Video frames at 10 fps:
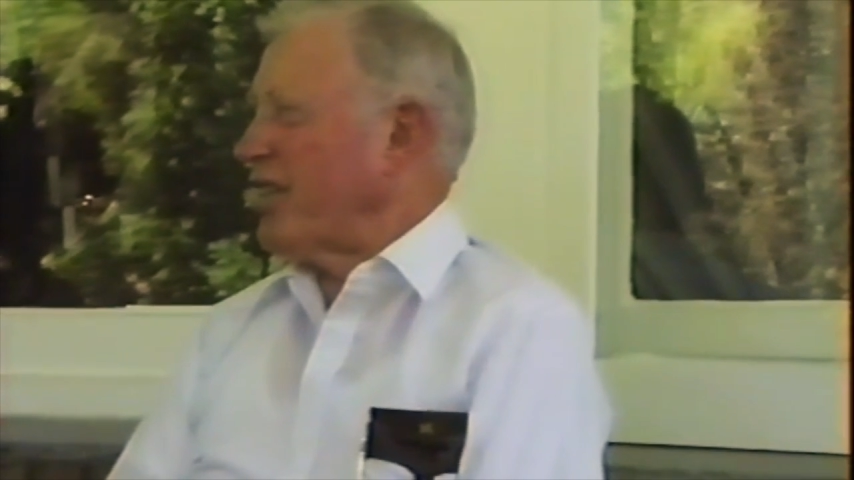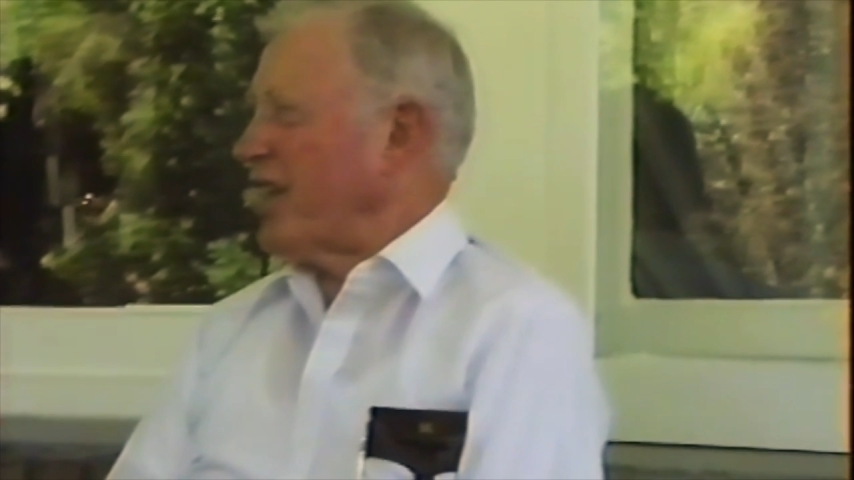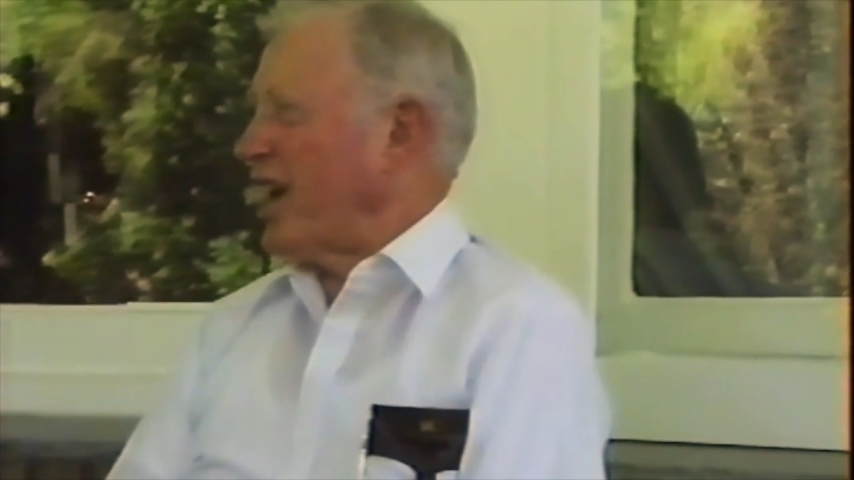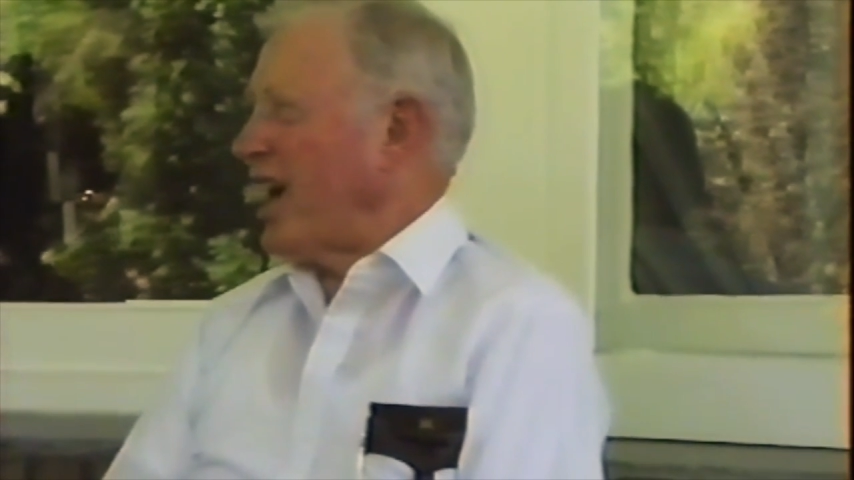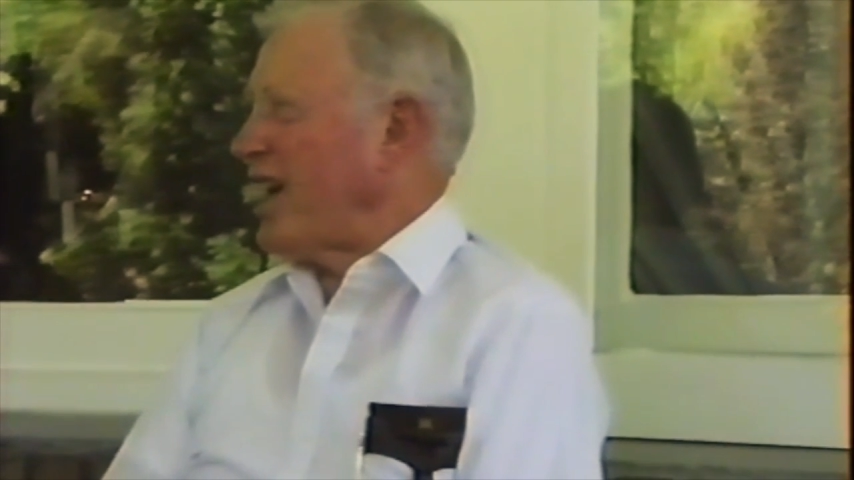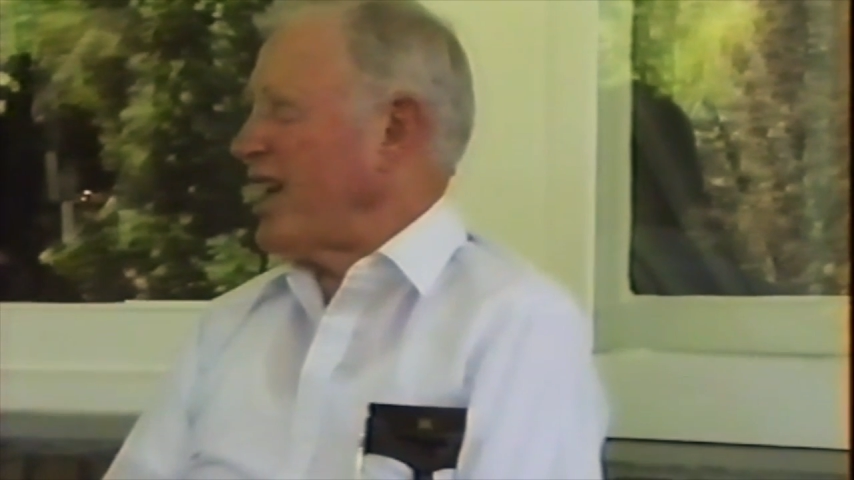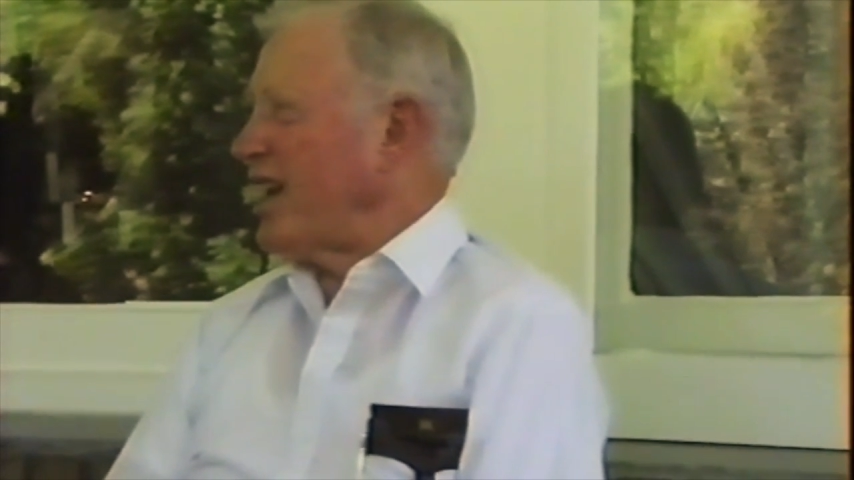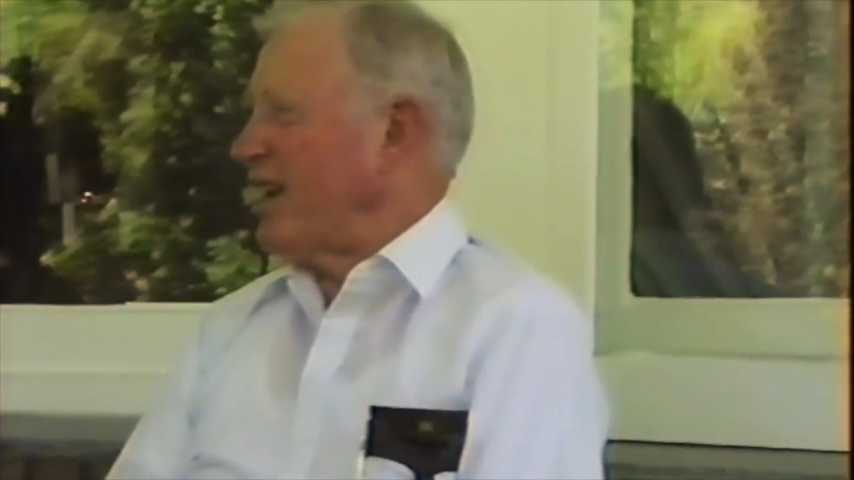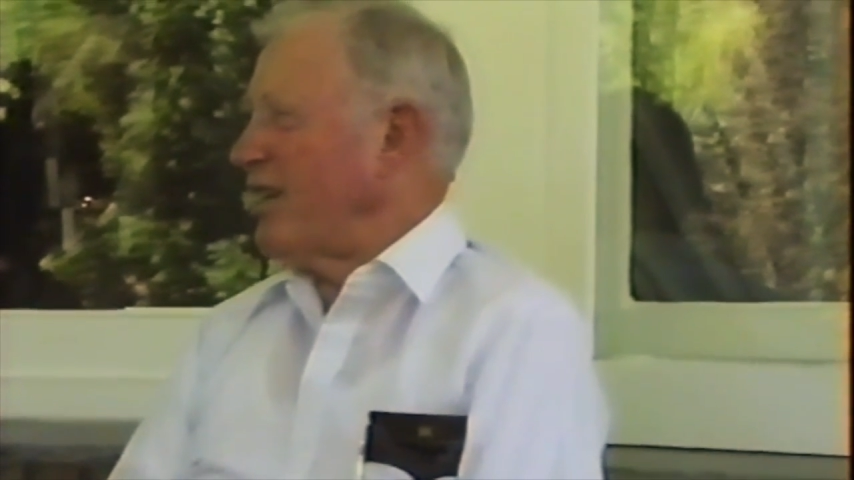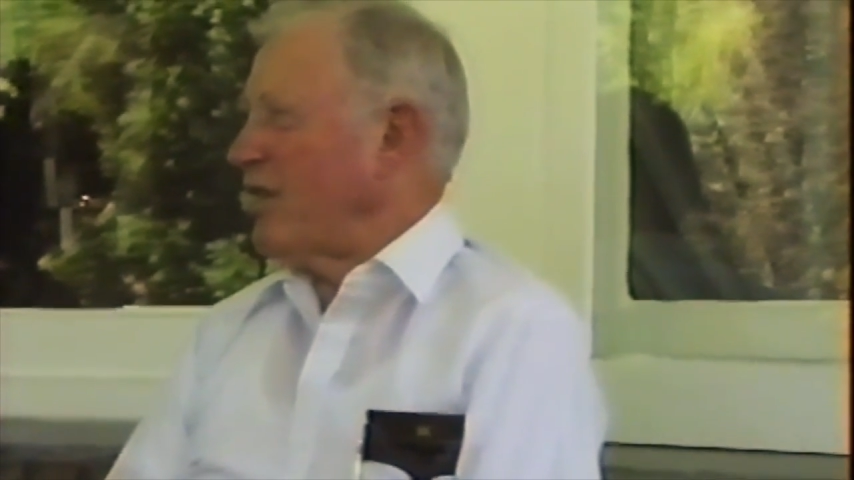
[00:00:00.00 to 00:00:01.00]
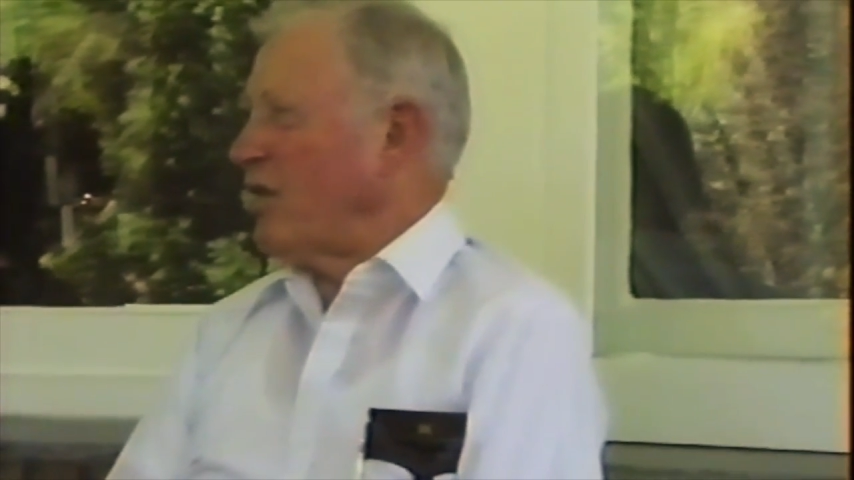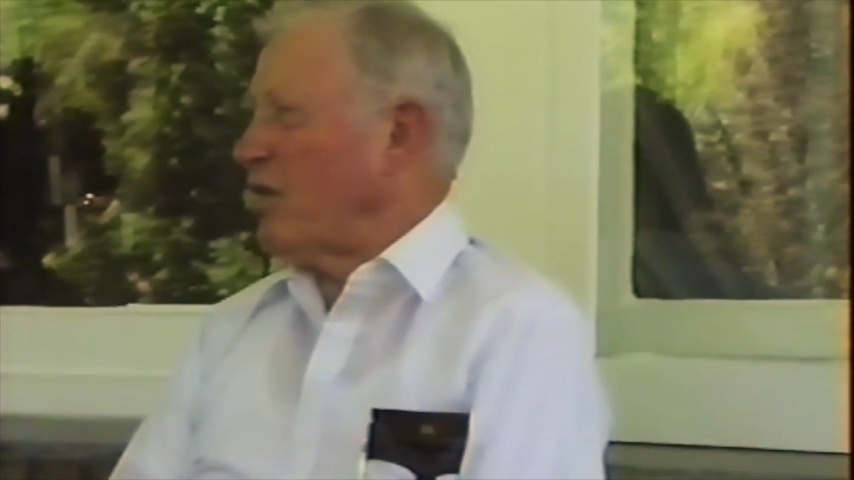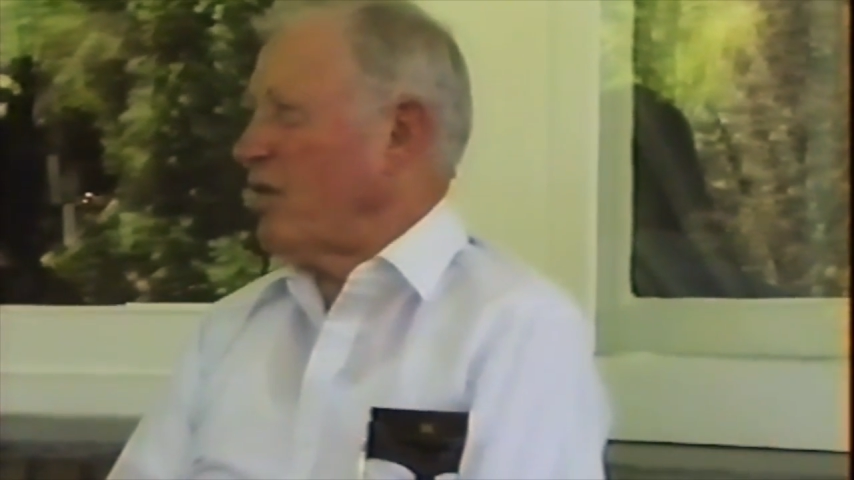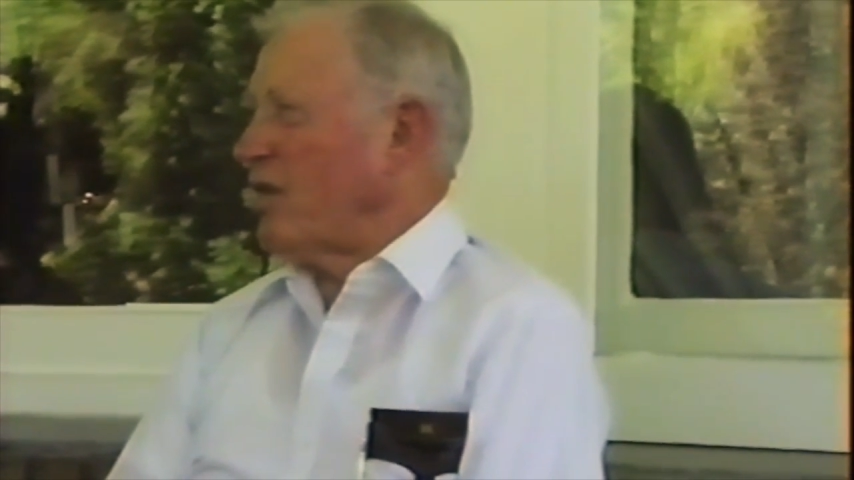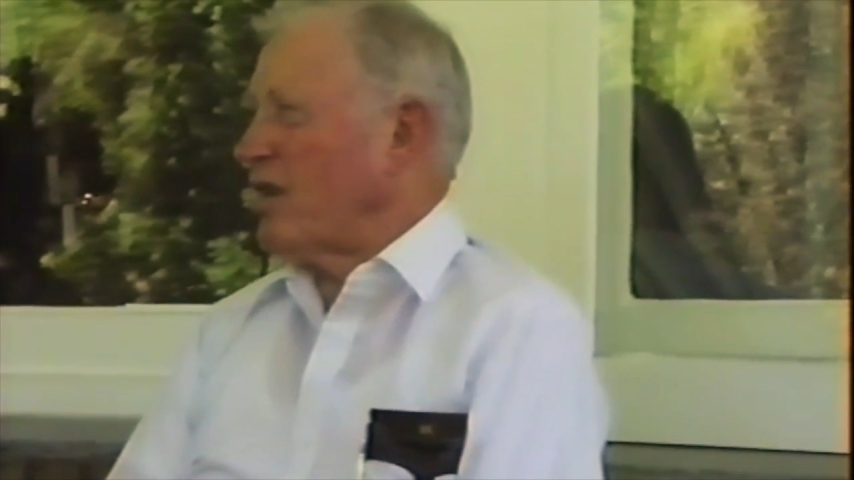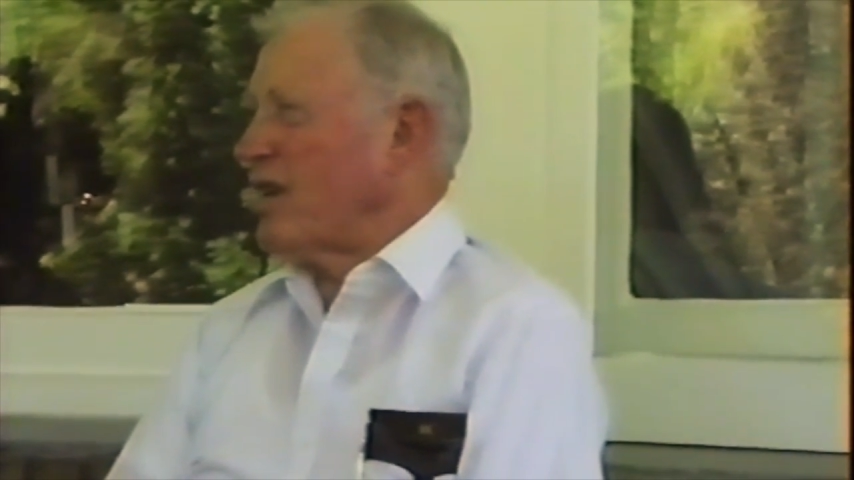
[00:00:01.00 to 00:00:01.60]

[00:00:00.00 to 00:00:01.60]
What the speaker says: that I didn't know